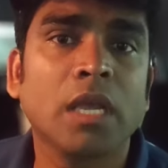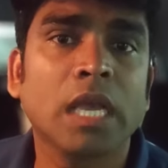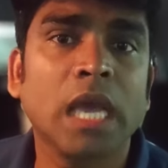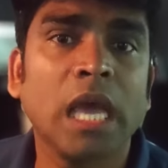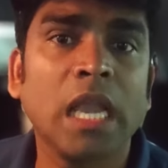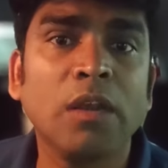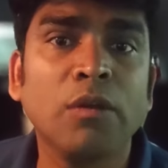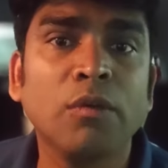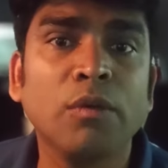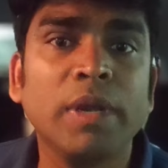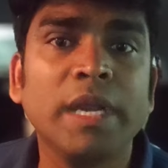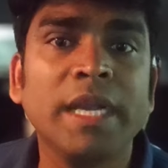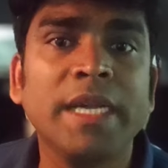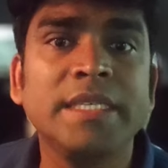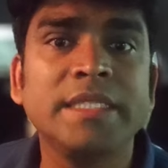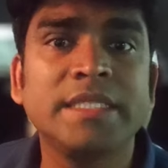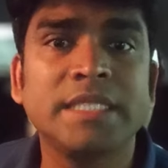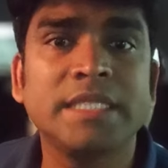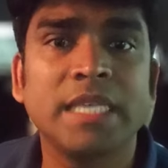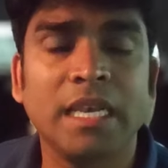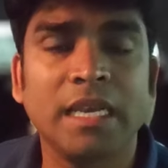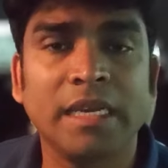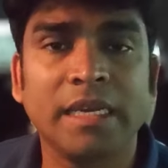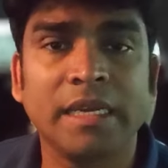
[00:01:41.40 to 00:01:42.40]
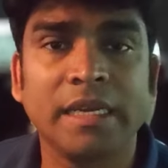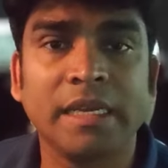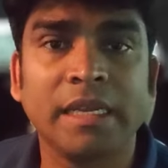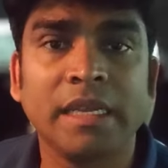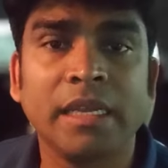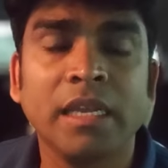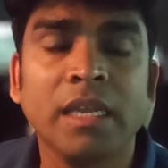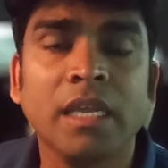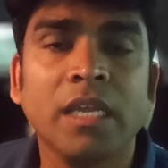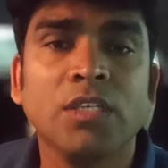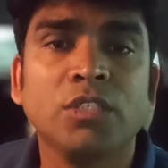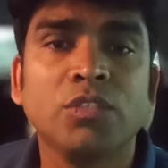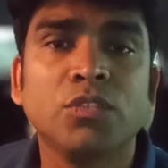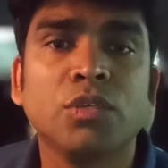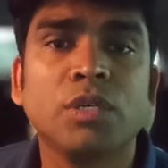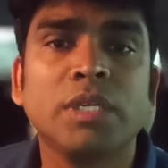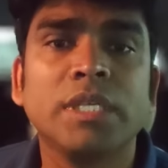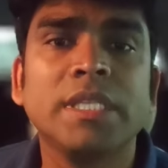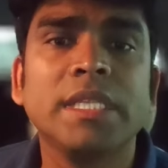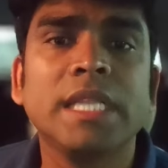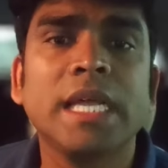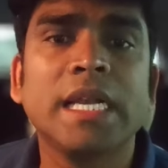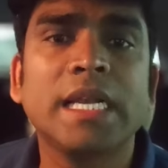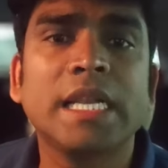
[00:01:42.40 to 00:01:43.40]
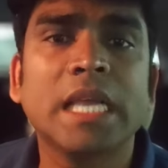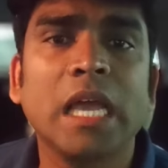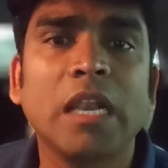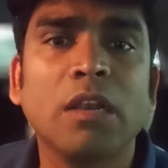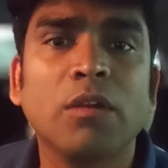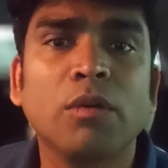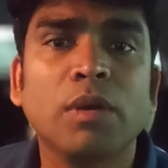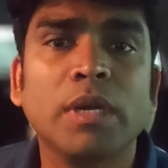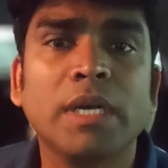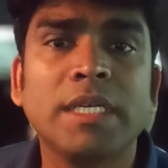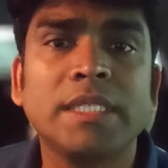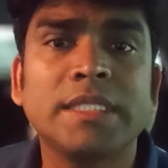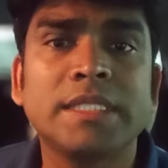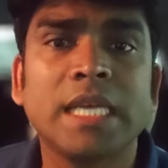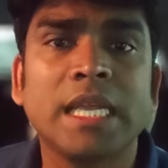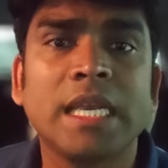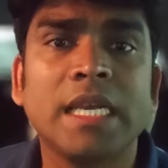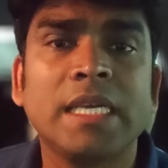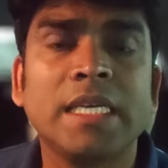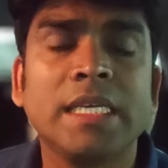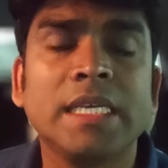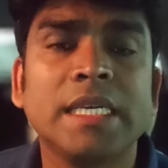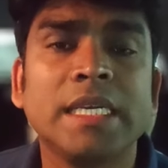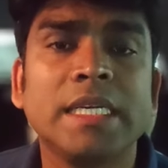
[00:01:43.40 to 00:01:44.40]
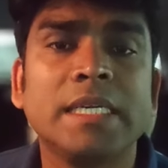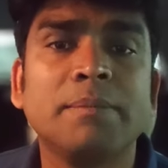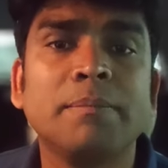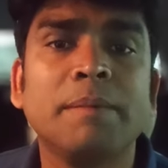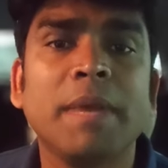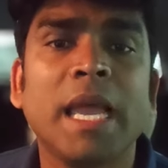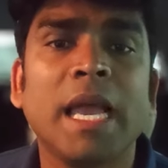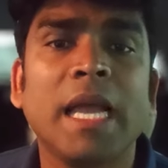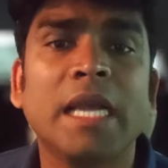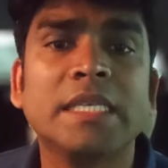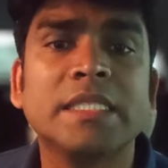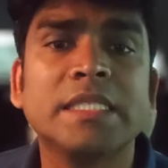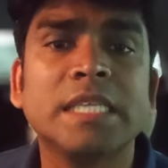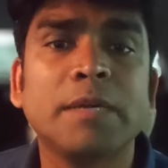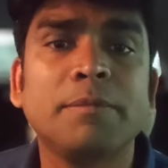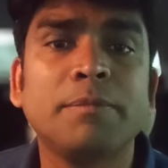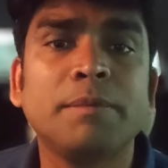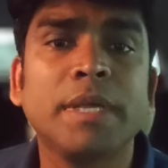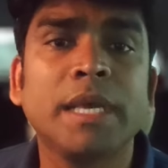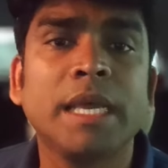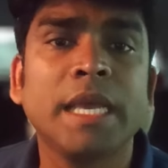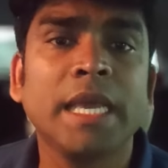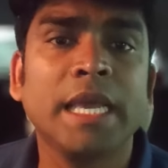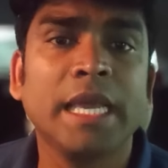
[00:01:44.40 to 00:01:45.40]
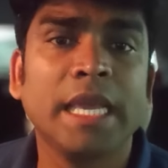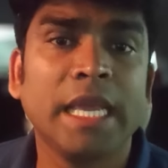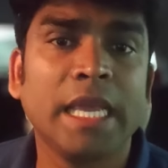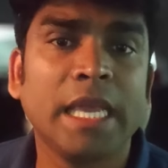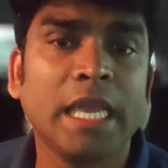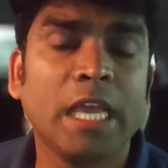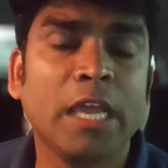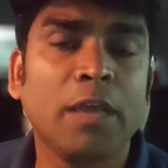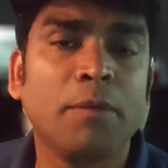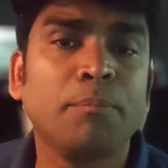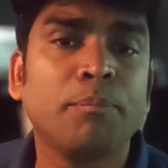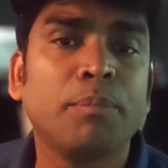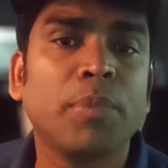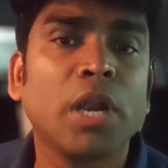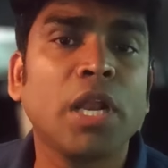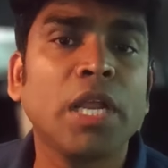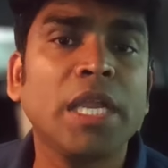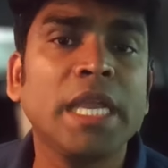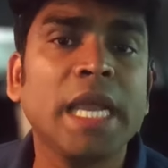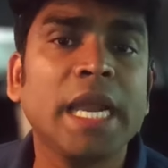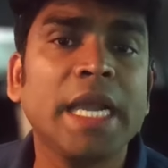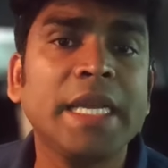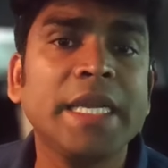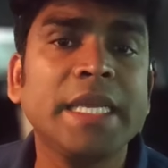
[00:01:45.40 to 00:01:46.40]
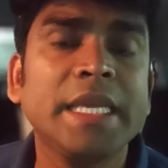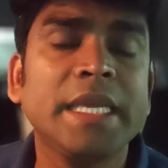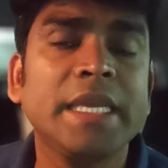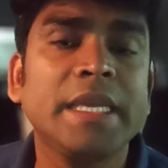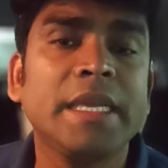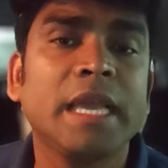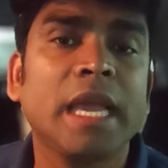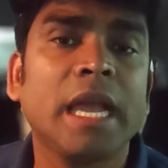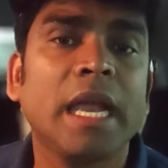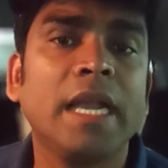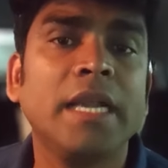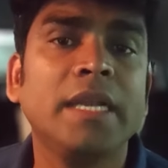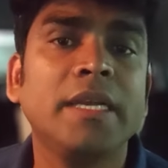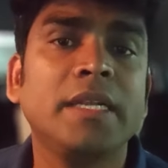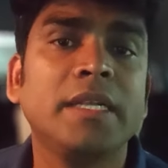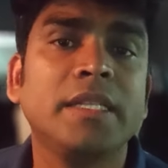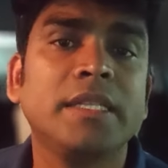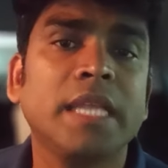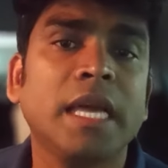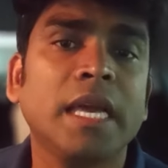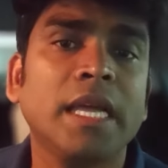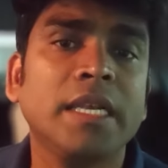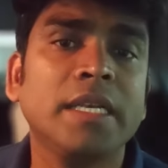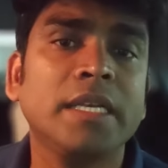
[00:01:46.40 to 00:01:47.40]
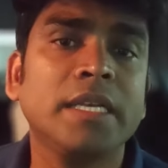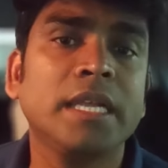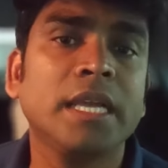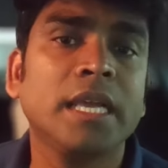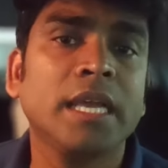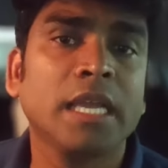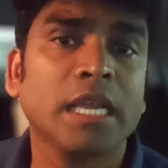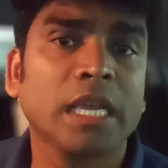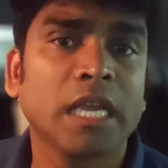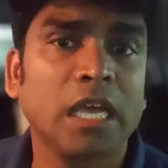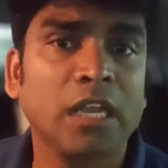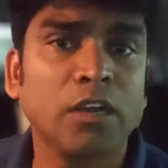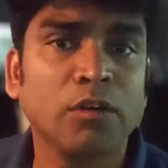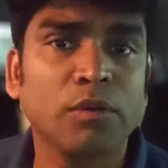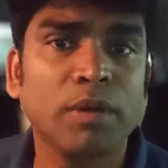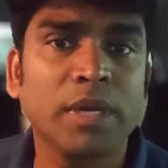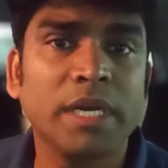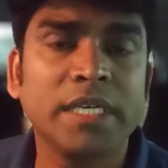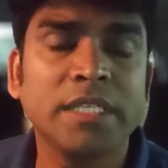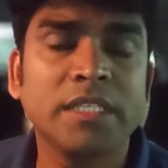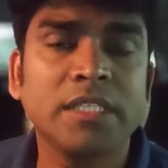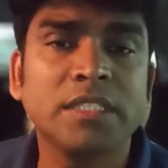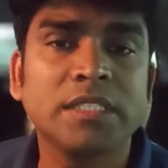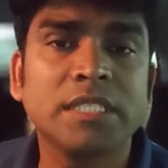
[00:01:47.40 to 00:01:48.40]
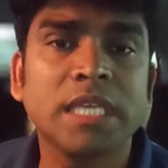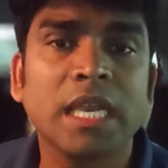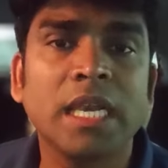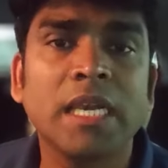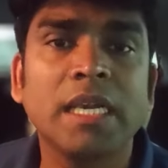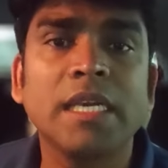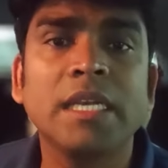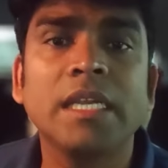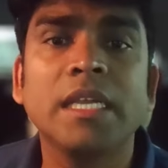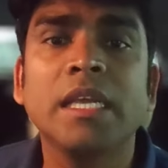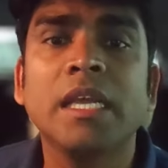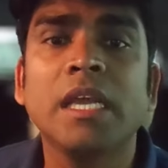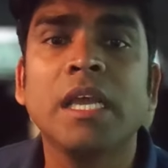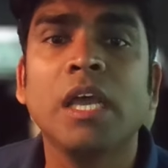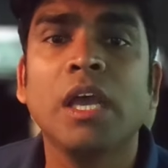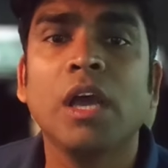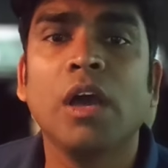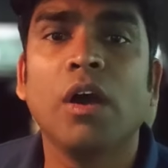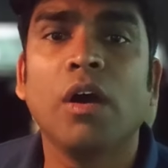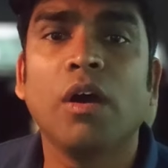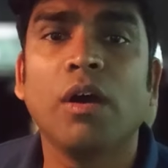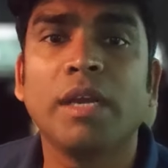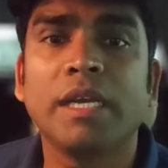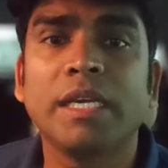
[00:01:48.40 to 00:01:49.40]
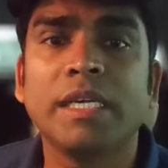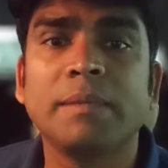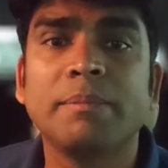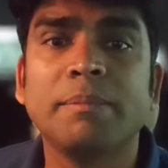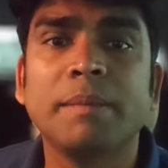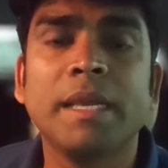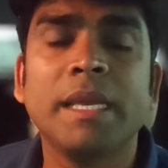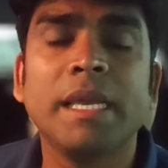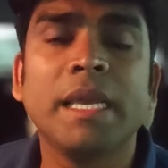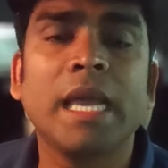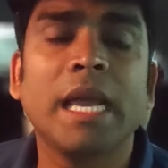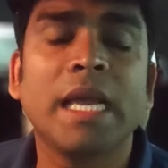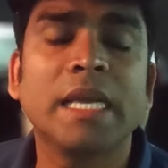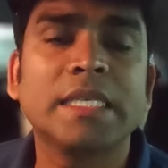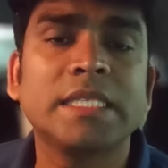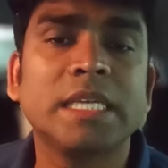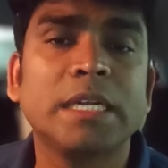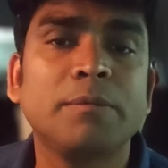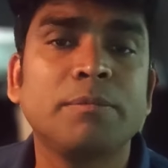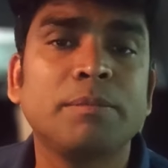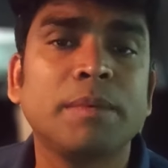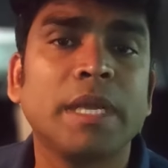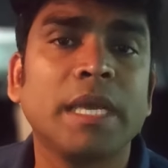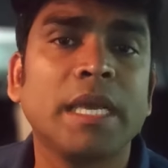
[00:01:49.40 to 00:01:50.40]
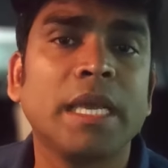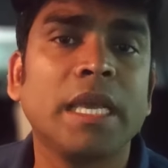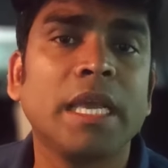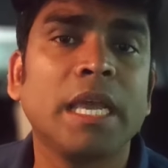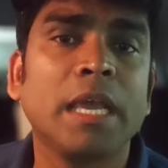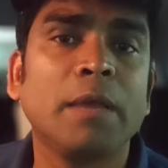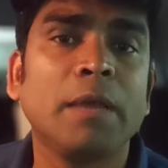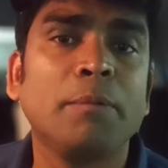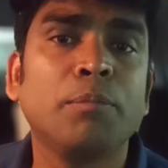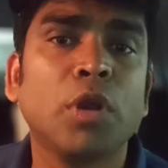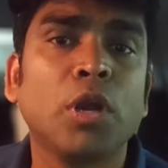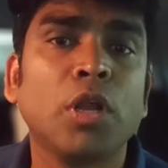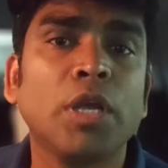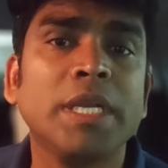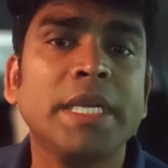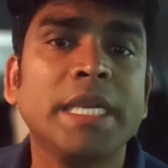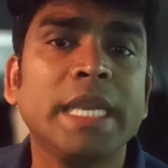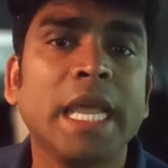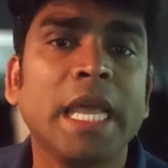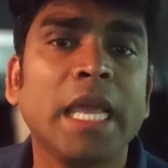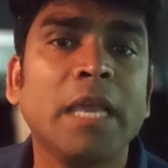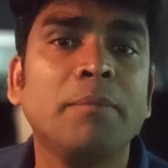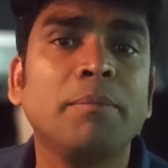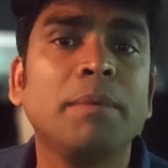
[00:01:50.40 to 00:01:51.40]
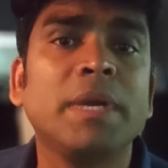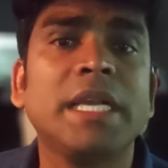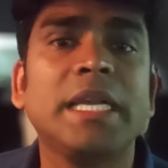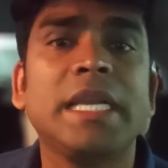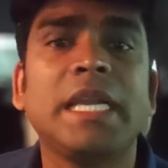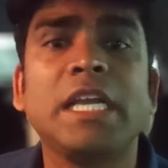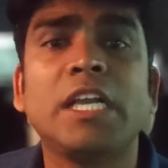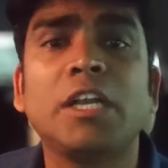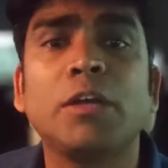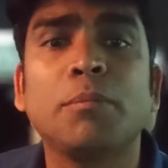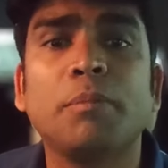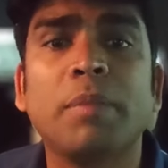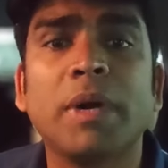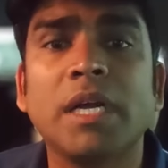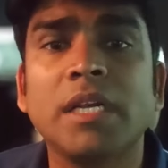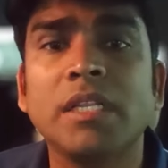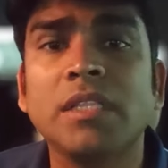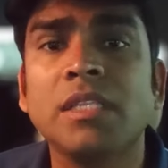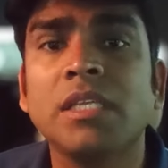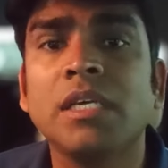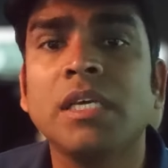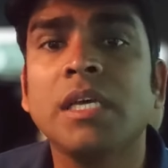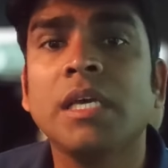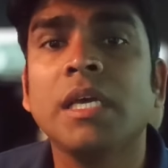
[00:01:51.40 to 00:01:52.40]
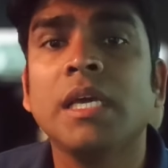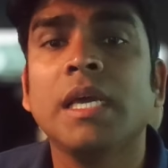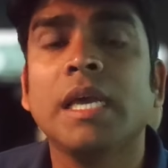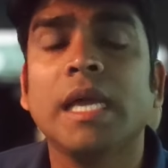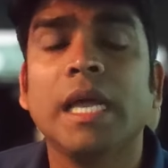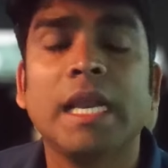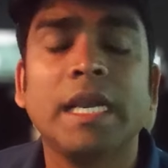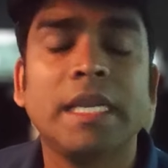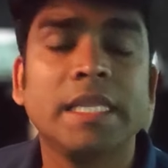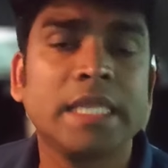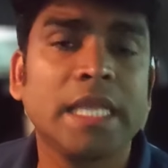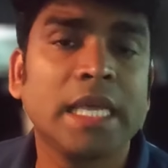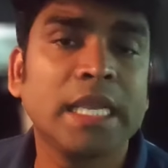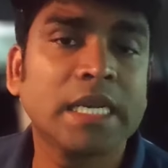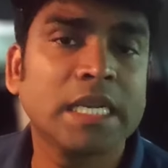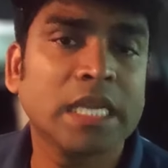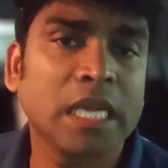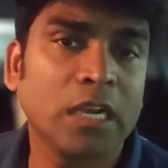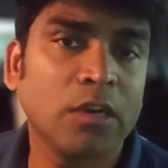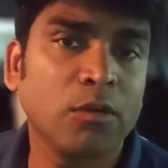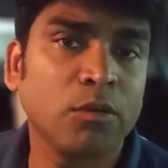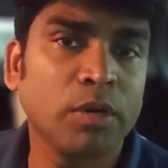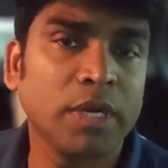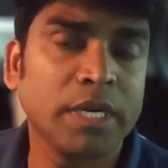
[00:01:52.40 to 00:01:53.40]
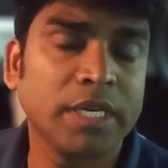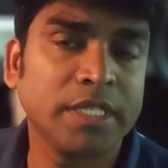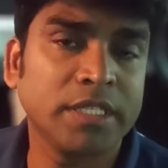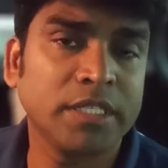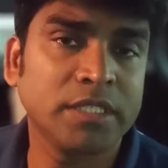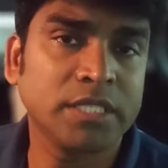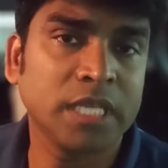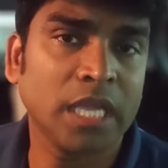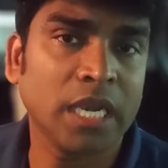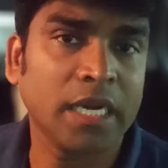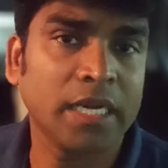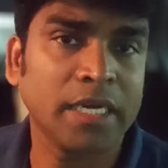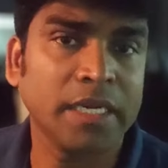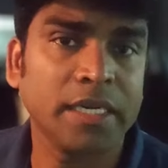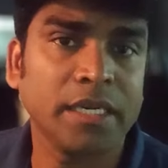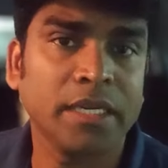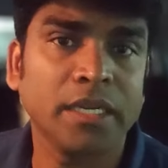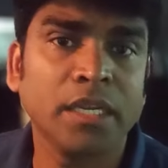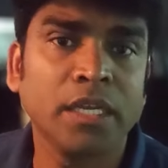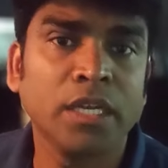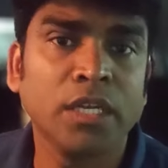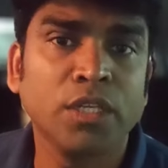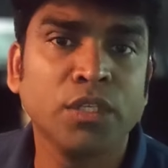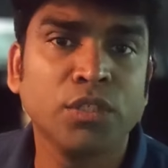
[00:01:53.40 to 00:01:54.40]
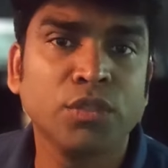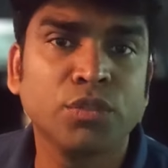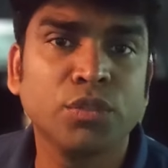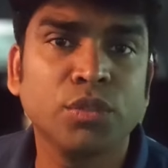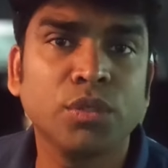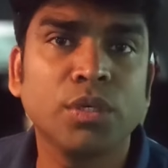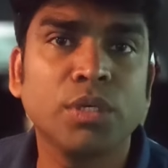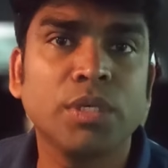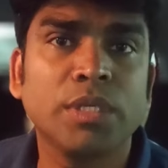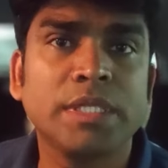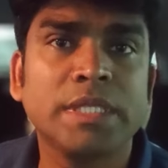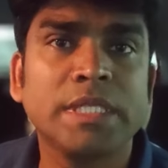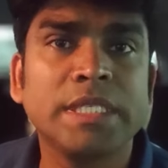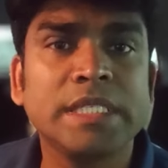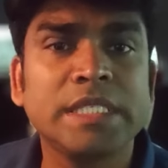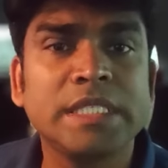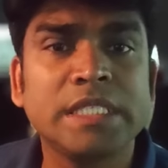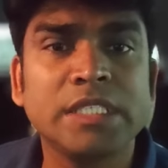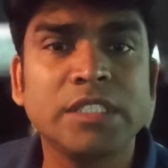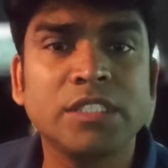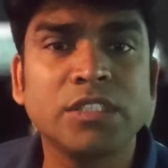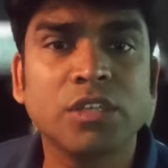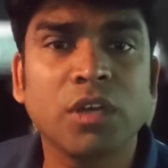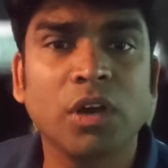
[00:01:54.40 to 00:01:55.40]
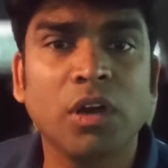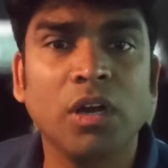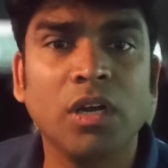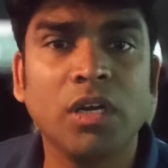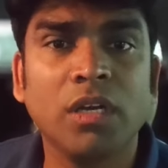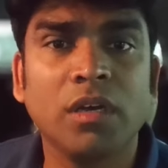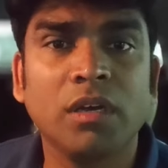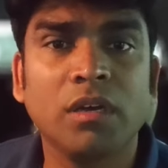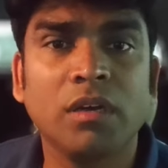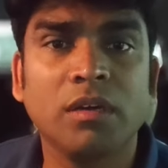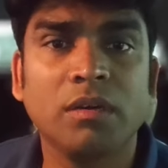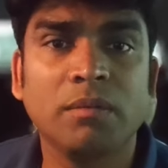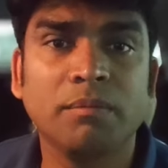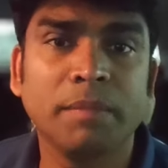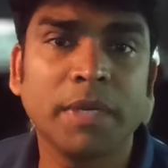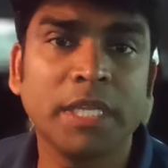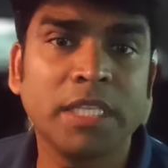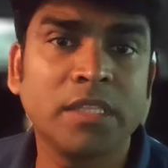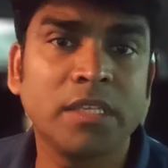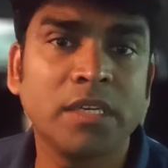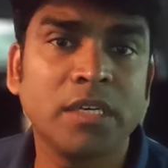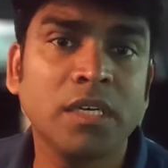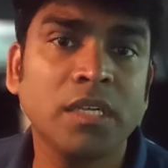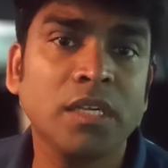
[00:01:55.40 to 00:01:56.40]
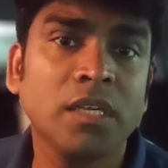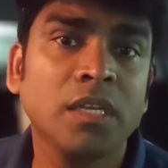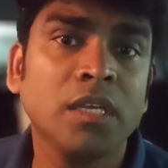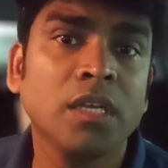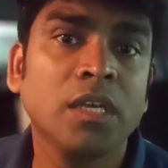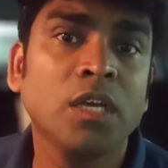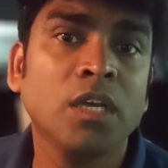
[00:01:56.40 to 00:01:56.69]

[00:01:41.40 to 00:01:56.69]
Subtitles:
calculate salary. So in that calculate salary, it may accept a employee ID and then calculate the salary, or it may accept a employee name and date of birth and then calculate the salary. So this is called method